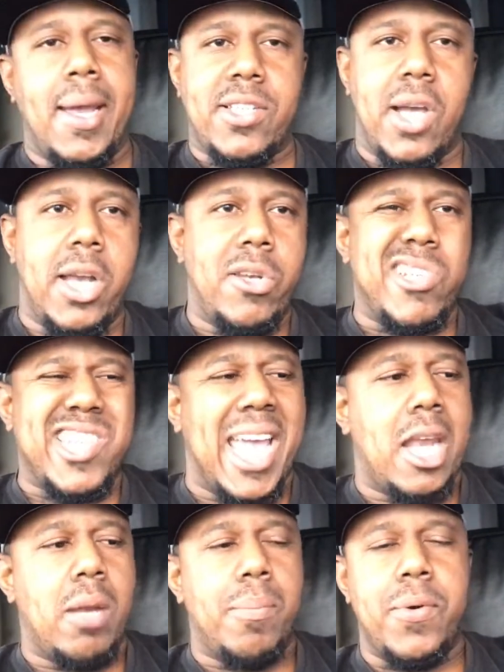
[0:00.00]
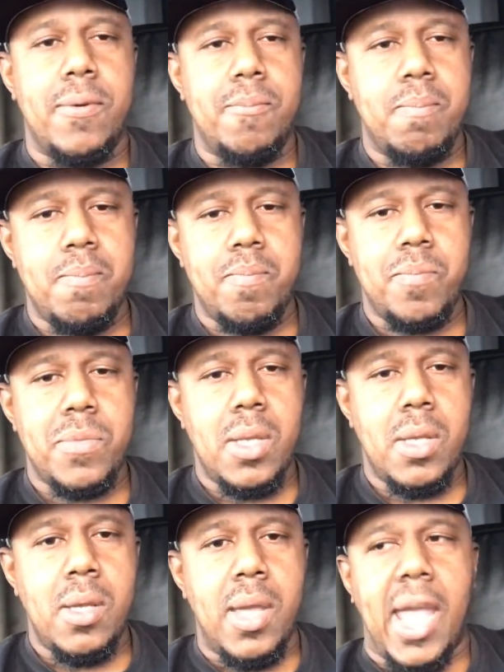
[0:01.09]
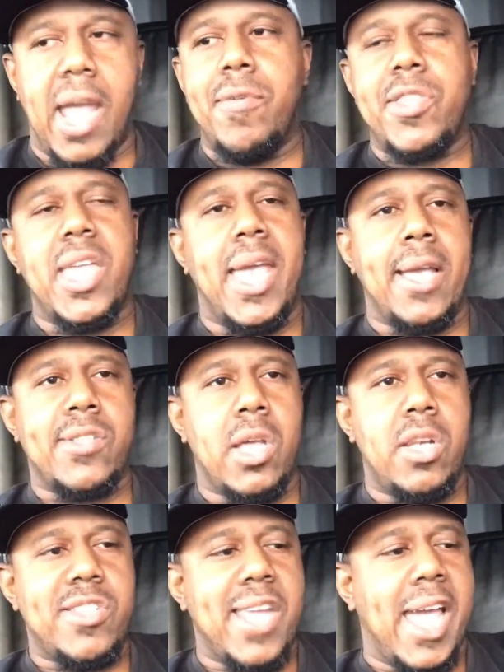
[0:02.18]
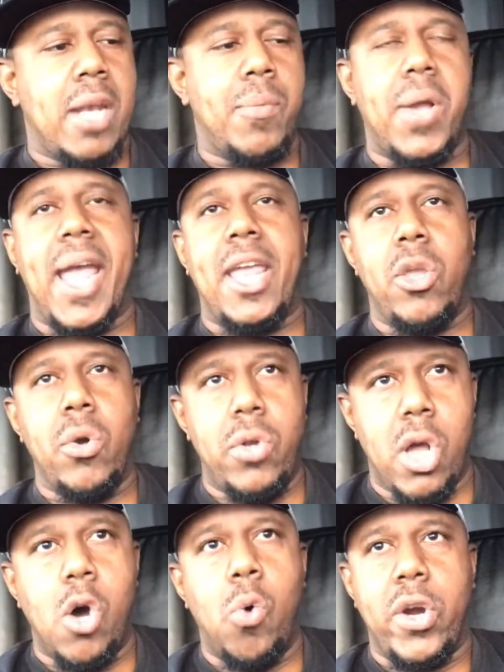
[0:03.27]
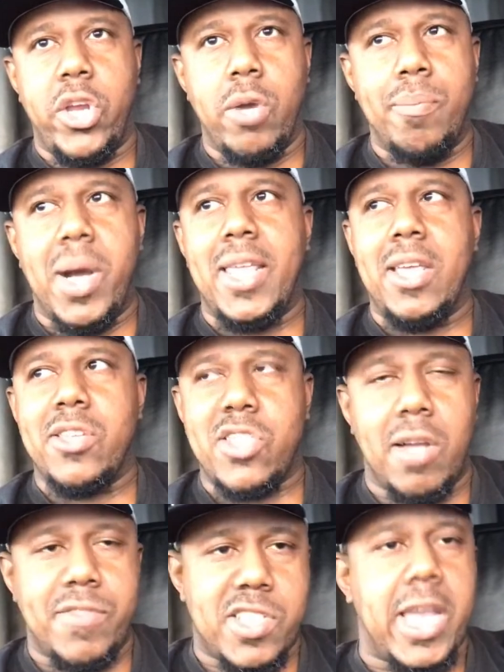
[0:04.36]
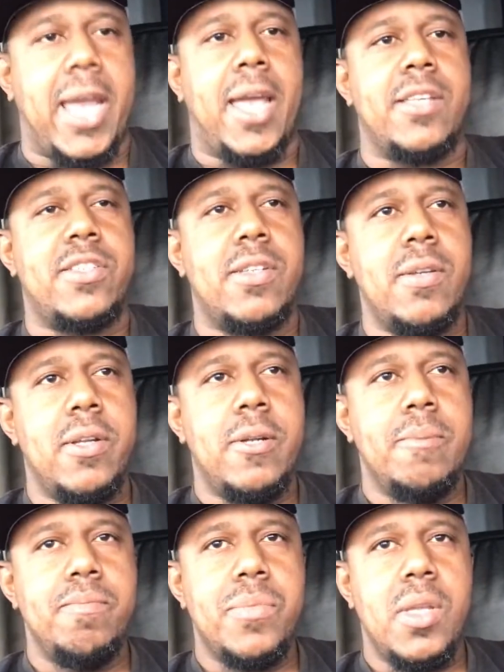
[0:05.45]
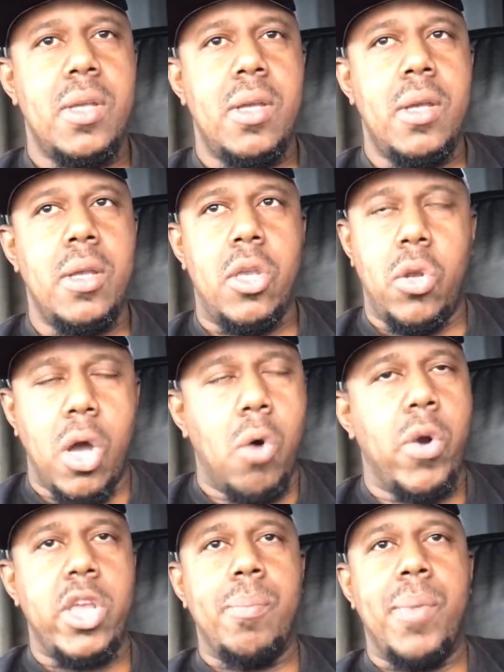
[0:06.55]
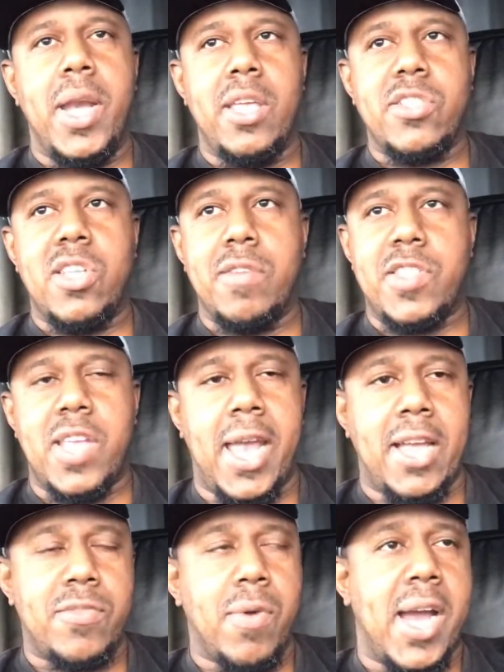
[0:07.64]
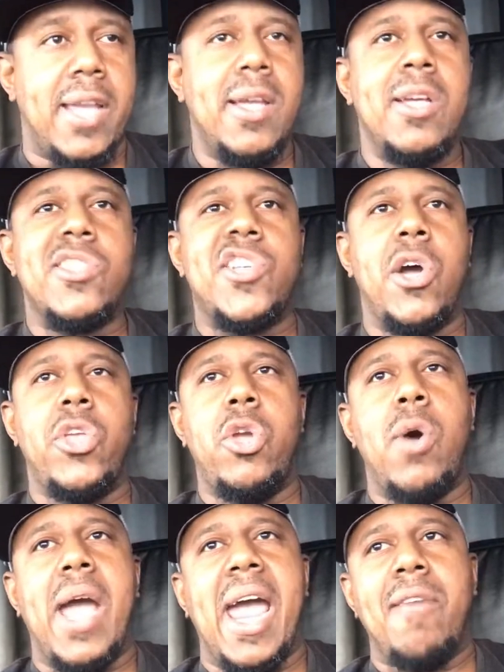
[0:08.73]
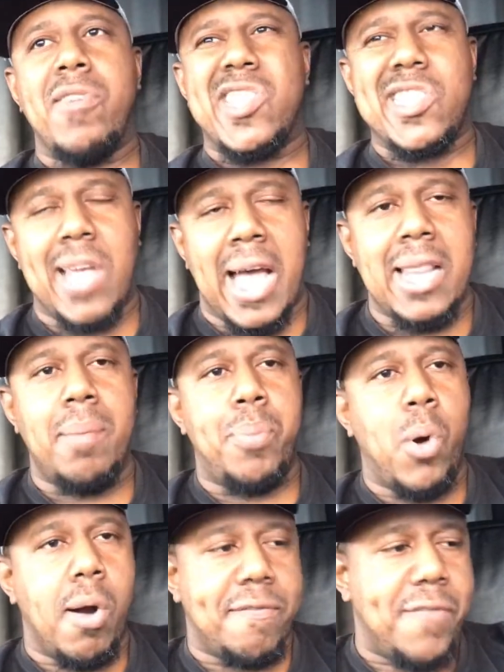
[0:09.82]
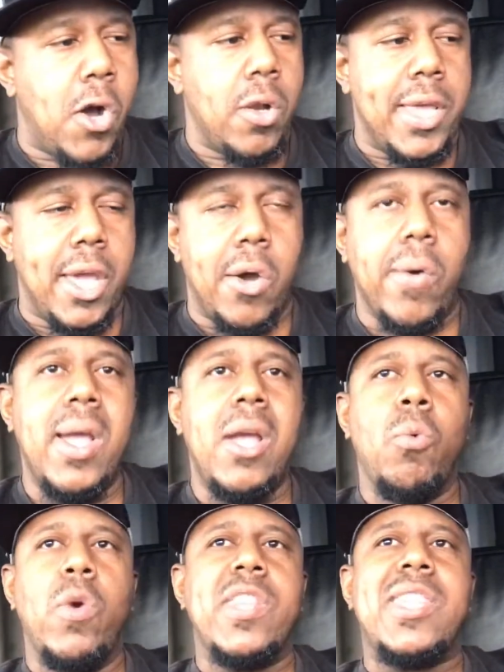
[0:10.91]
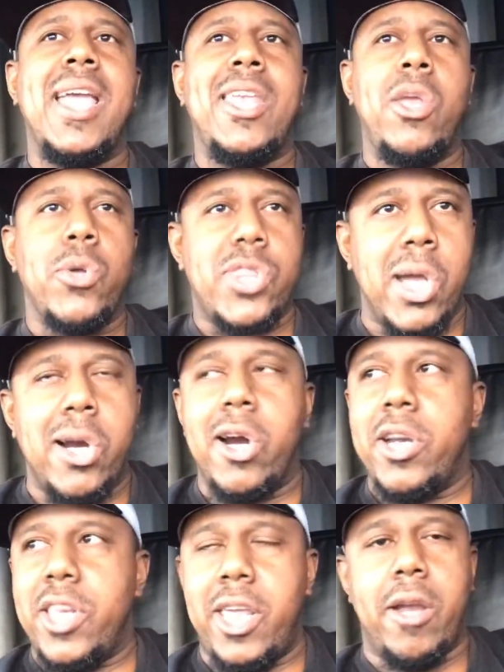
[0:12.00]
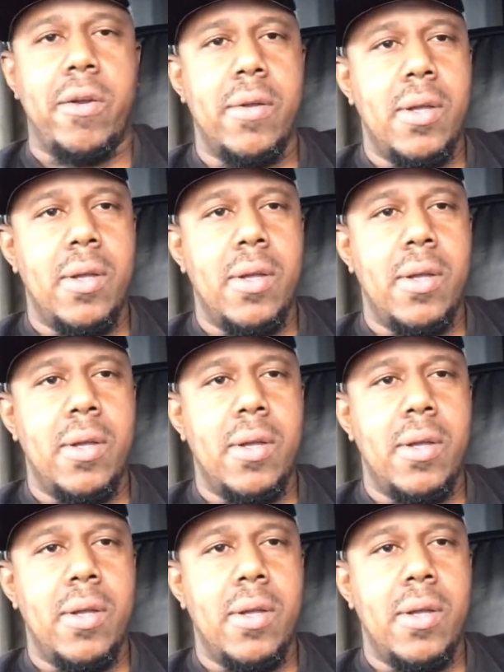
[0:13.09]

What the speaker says: is understandable. Everything is understandable, and you'll know where your money and stuff stands. You know where your money and stuff stands, right? So you'll have a solid portfolio within your 3rd year.